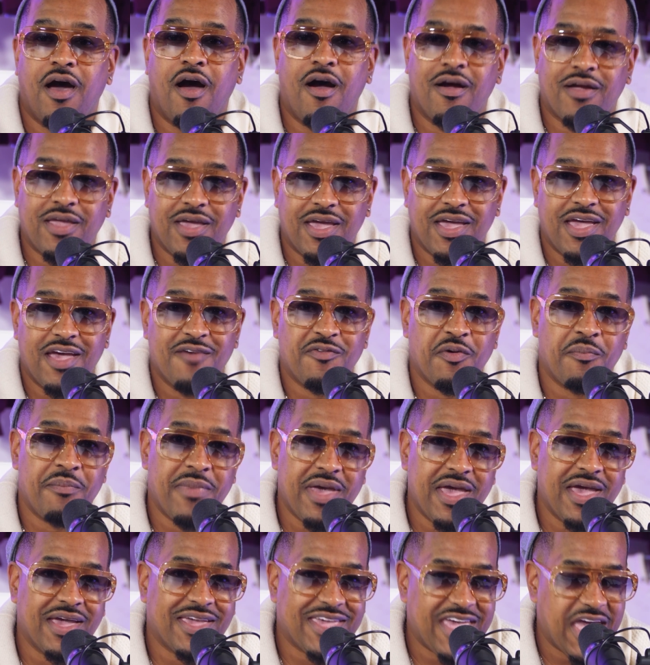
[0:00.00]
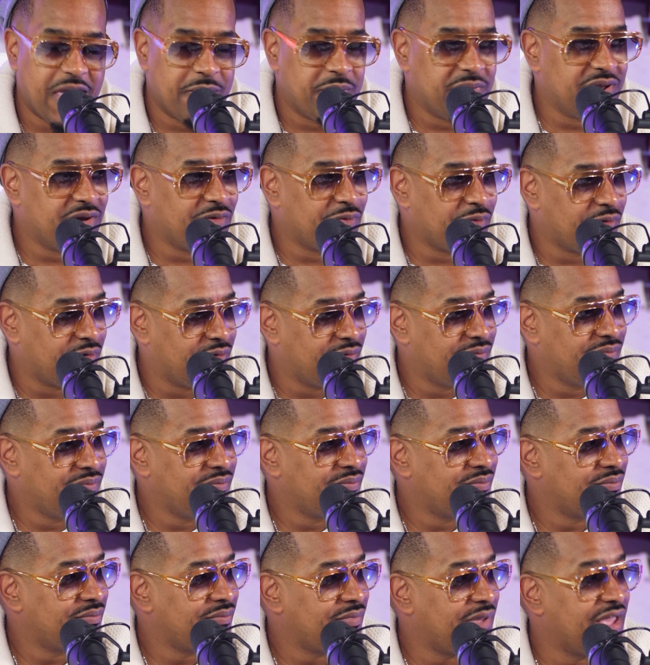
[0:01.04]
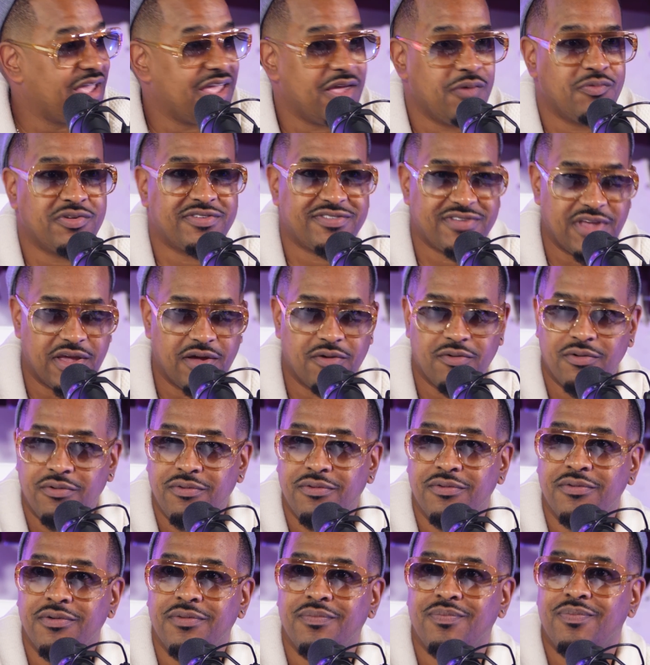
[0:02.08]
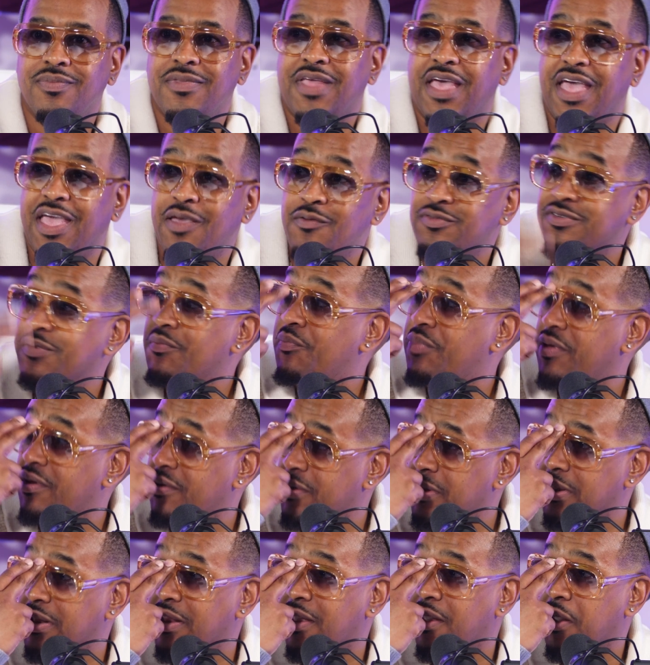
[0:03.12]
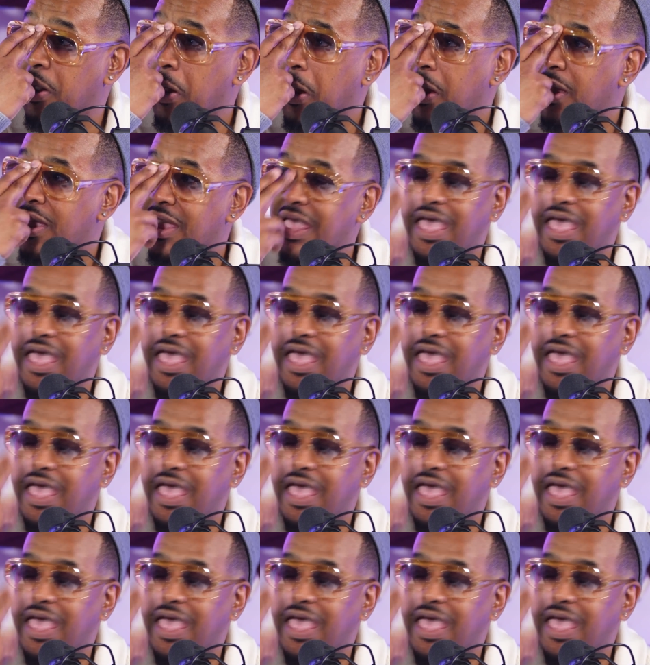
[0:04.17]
Okay, if a man came in the room and he was single and he was a billionaire,